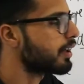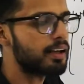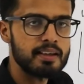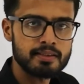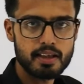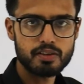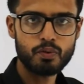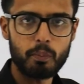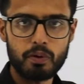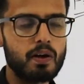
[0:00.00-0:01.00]
analyze this
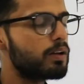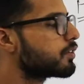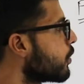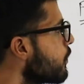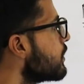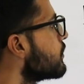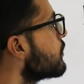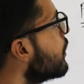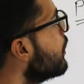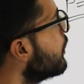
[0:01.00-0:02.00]
formula also
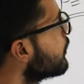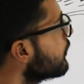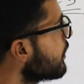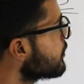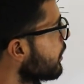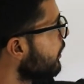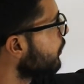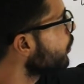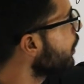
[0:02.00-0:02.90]
once. They are saying